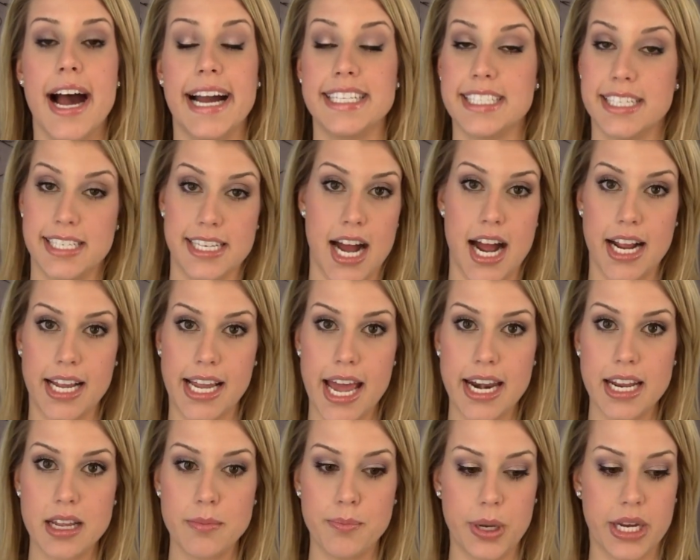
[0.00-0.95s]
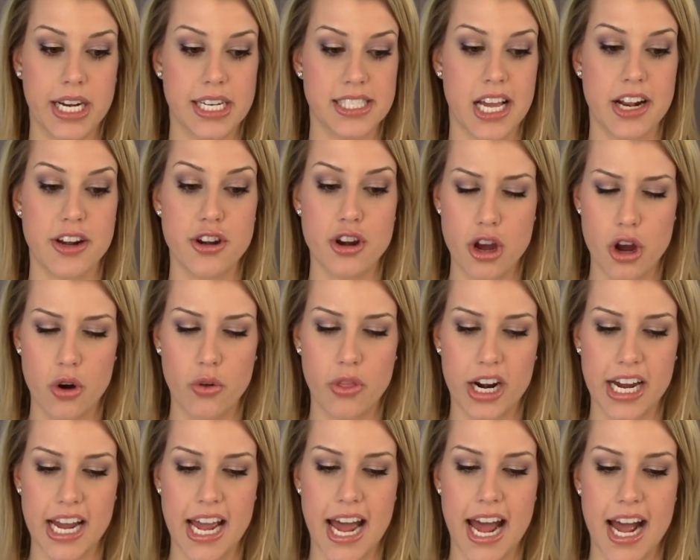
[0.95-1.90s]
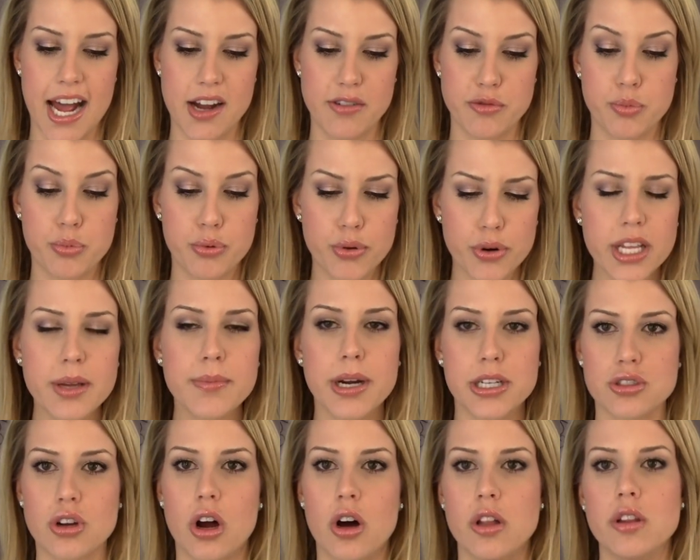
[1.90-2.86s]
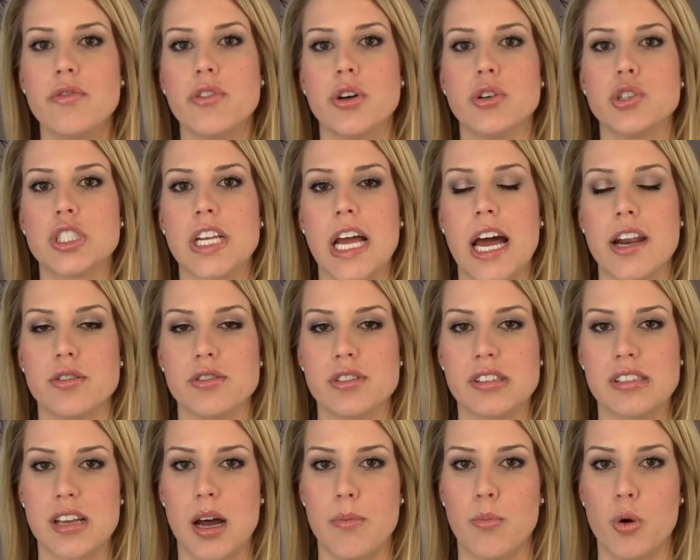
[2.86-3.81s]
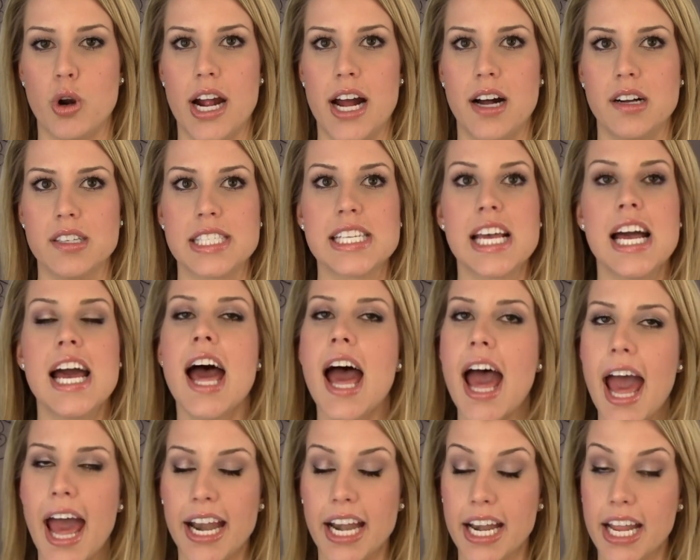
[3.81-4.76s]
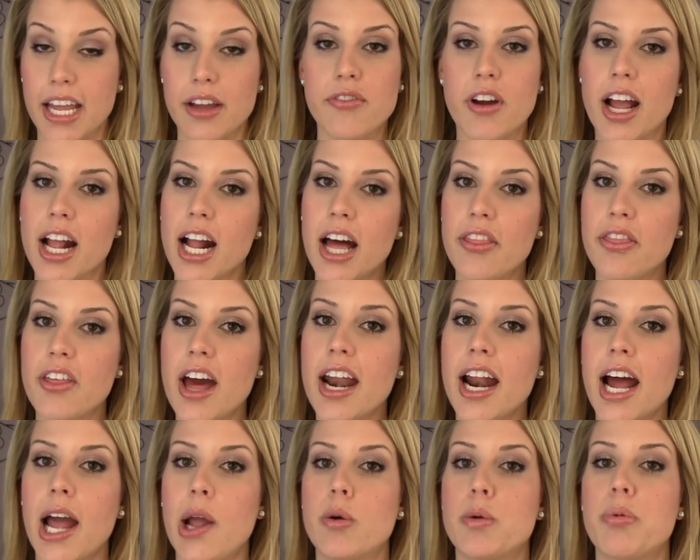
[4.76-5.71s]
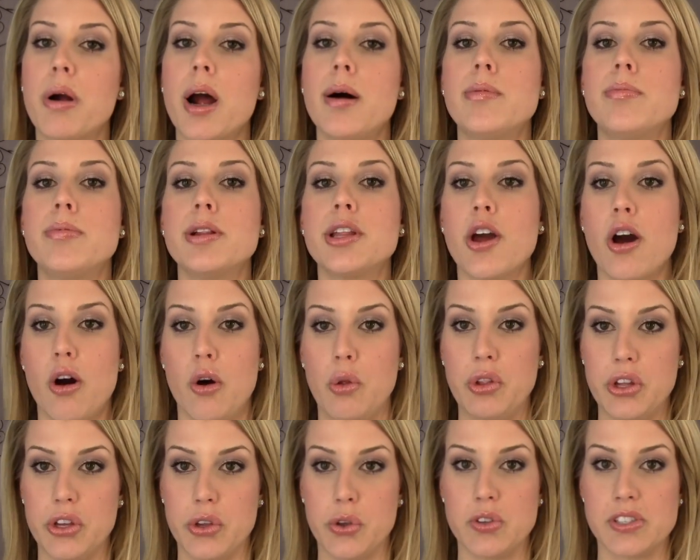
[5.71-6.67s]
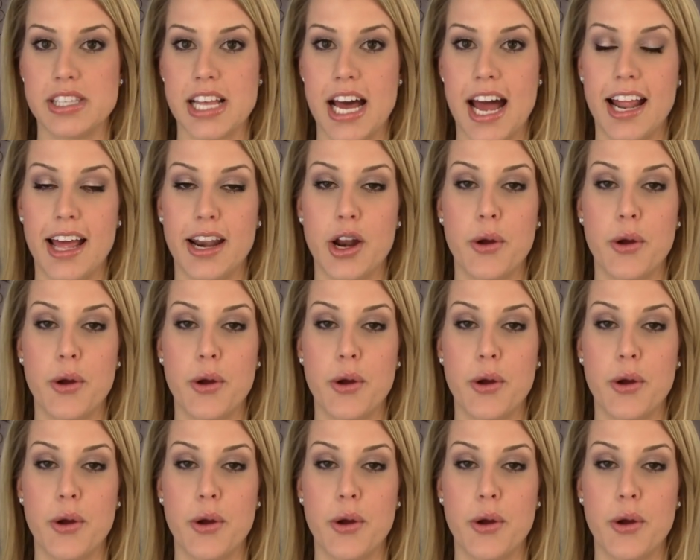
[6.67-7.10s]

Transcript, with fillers: I did not get it because I know that I have pretty much all of those shadows somewhere else. And if I got that, I would probably only use that.